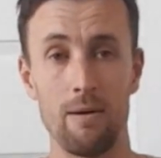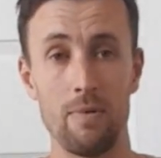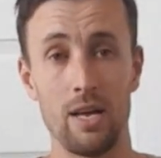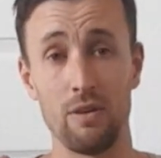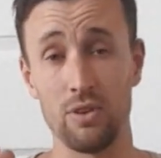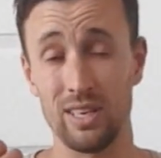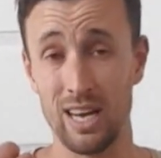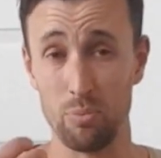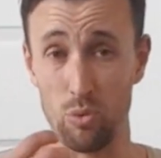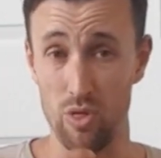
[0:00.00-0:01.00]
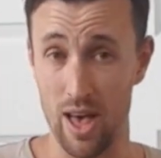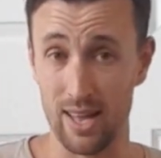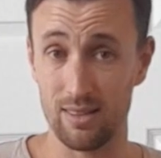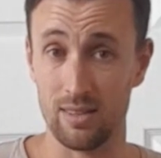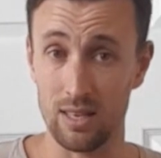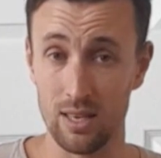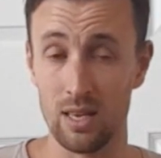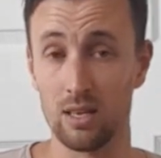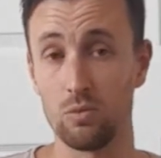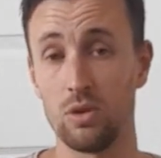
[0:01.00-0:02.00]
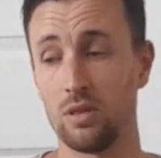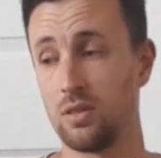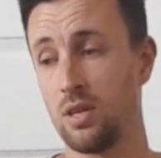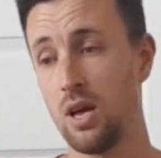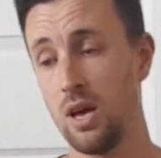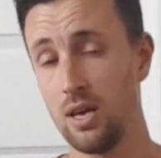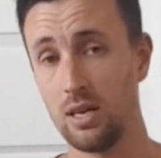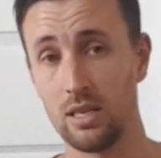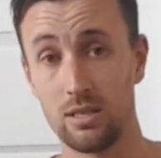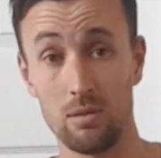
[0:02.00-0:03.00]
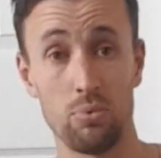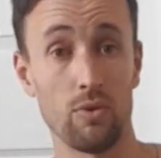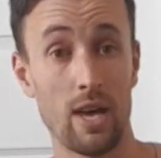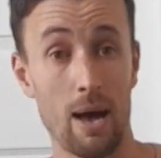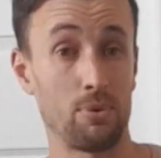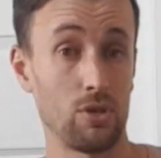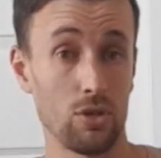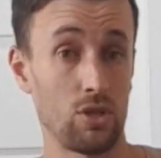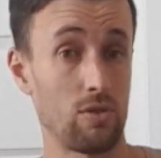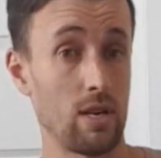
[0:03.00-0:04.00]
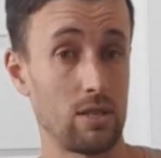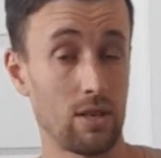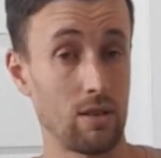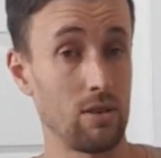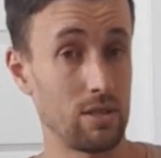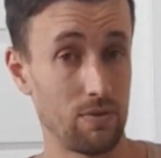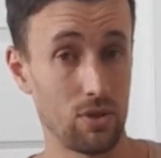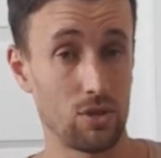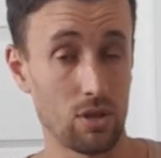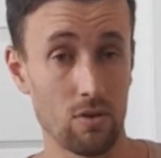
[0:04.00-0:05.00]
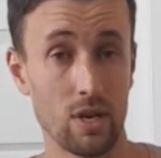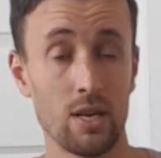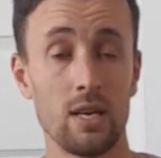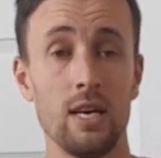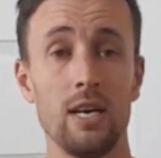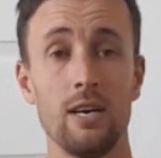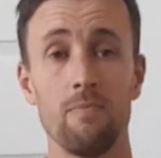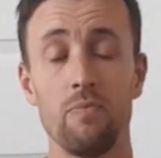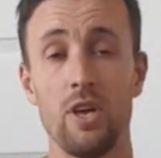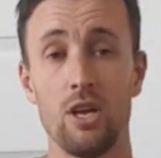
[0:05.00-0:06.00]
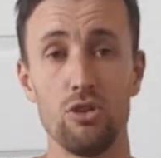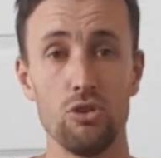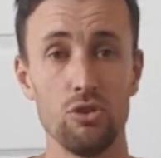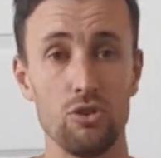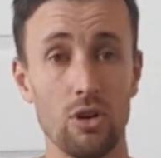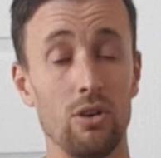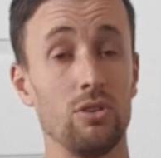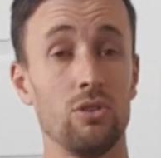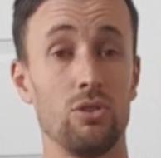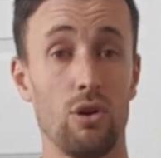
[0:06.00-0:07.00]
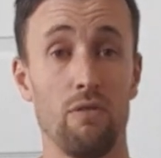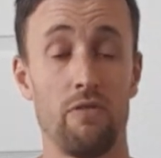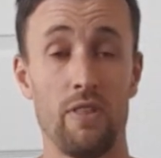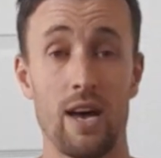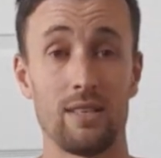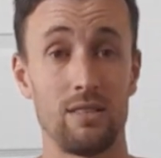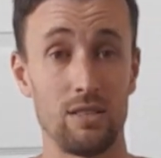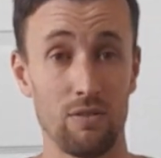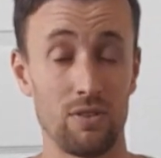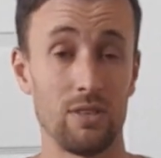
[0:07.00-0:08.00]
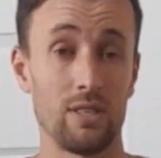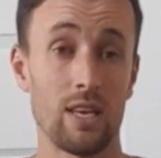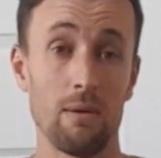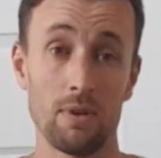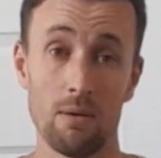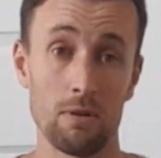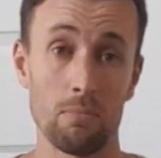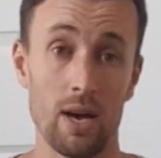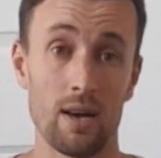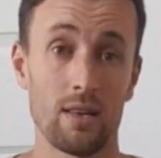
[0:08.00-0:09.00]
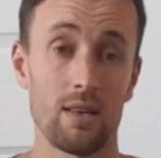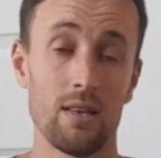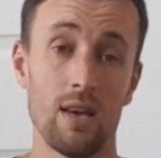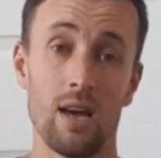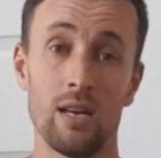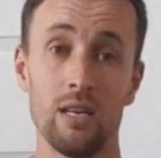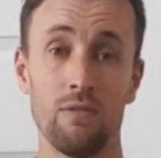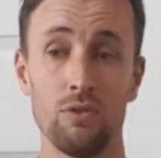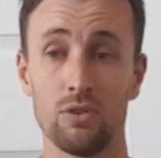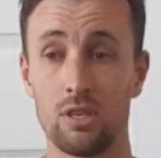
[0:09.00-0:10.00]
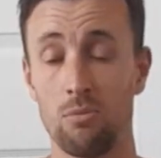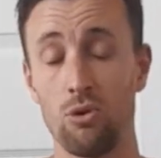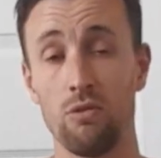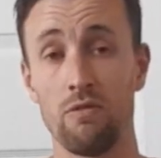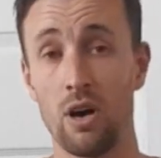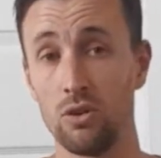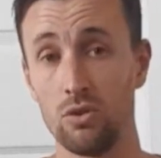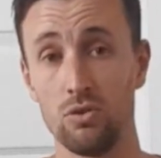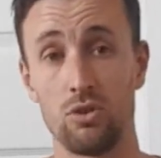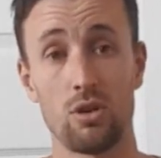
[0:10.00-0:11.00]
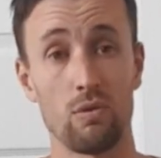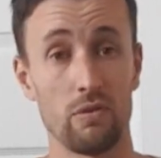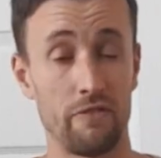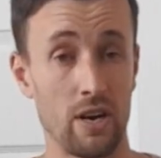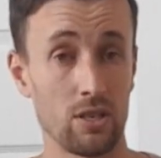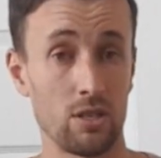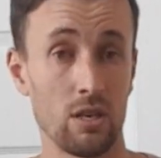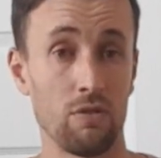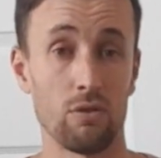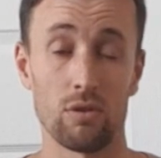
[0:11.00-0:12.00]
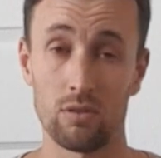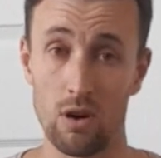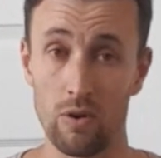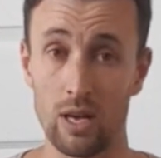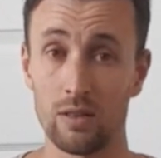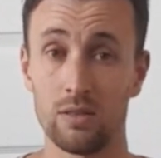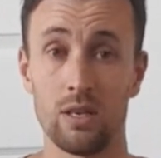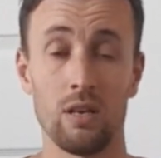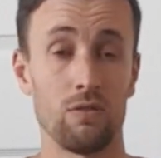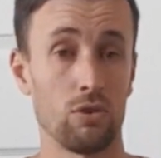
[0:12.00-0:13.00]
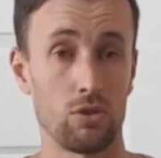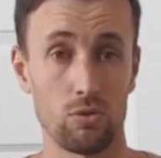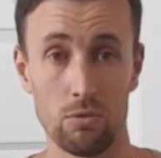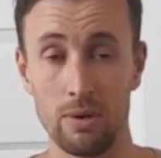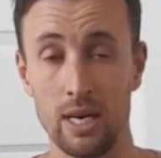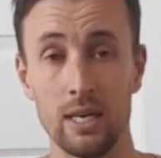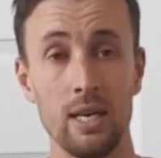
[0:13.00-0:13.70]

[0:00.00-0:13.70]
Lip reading: And if you can couple that thinking with a simple capsular stretch like this for the shoulder, then you don't deserve for that stiffness to keep coming back. And if you're someone who values shoulder function, if you're a throwing athlete, if you're a swimmer,